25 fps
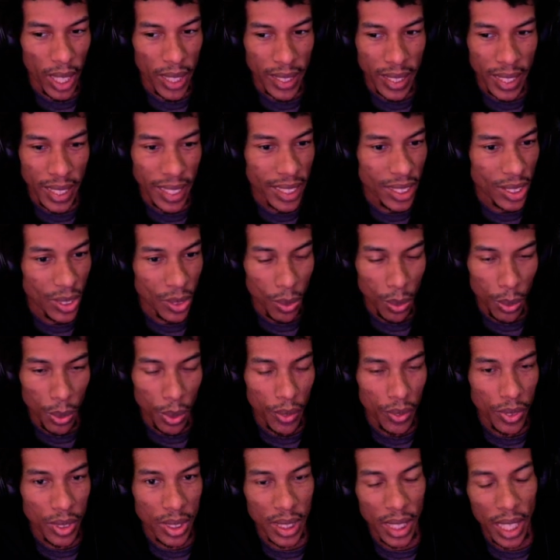these
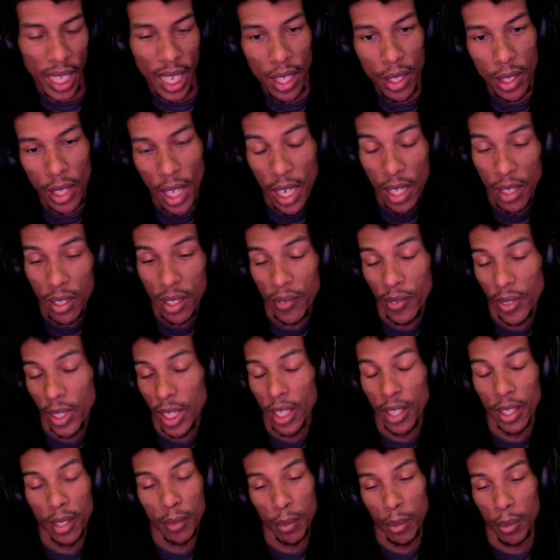dwarves that I don't even
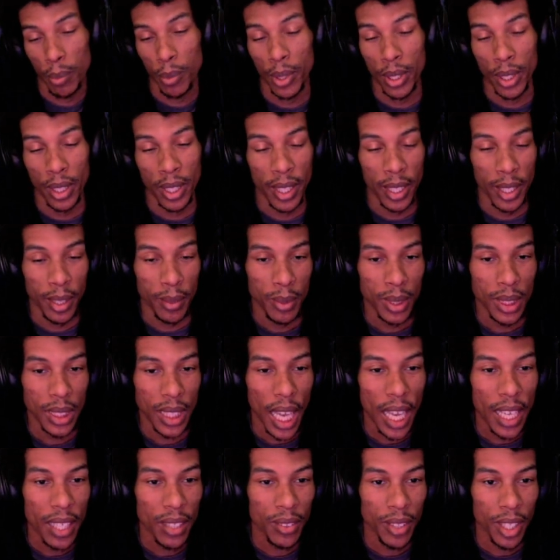care to remember their names.
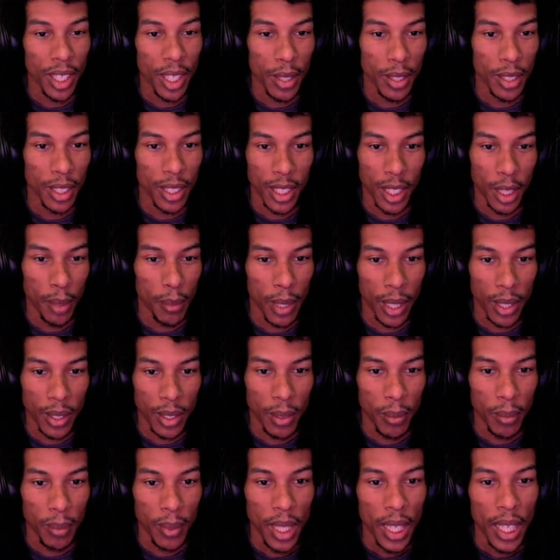I don't care nothing about
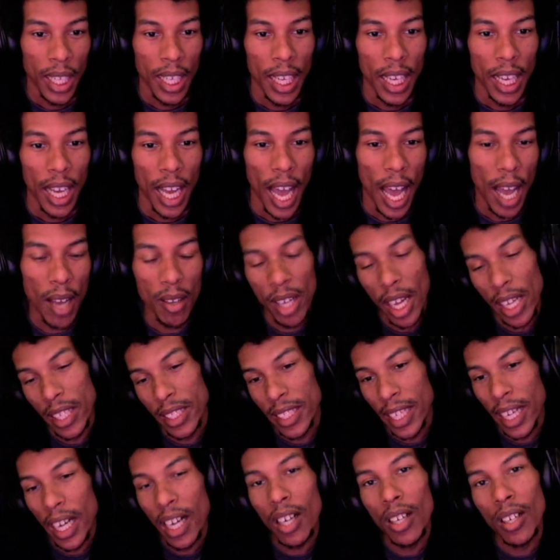them. I
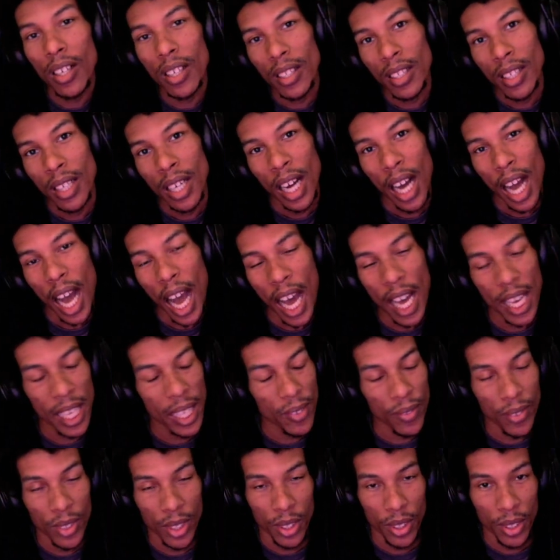doubt I
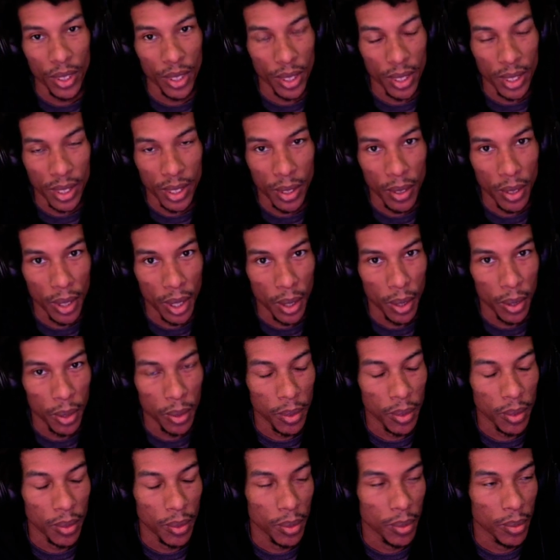even you
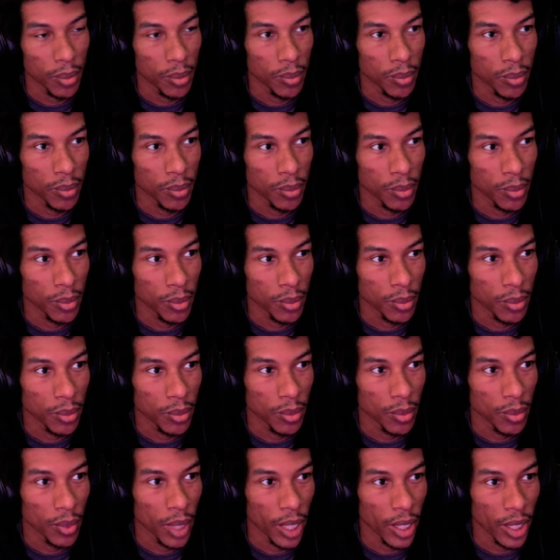know
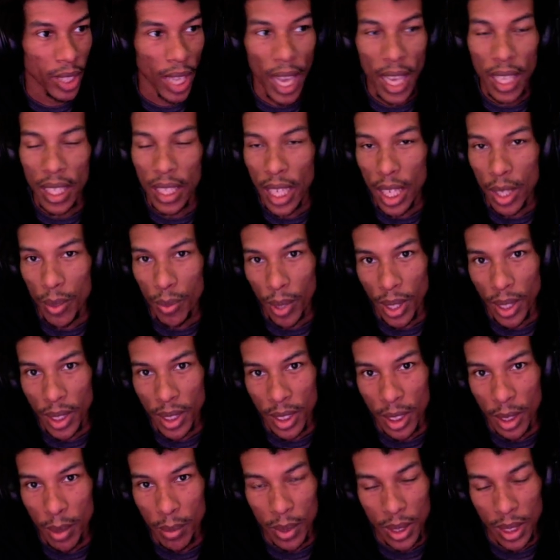like allied race
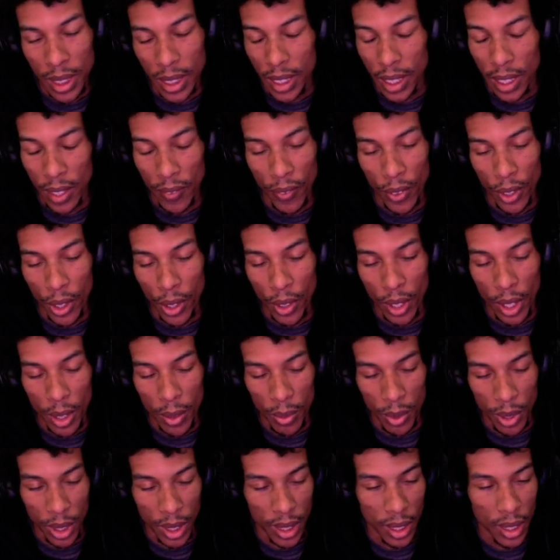them to even create
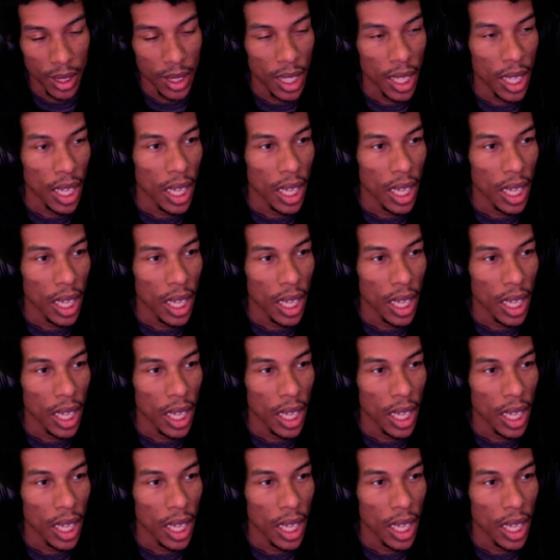one.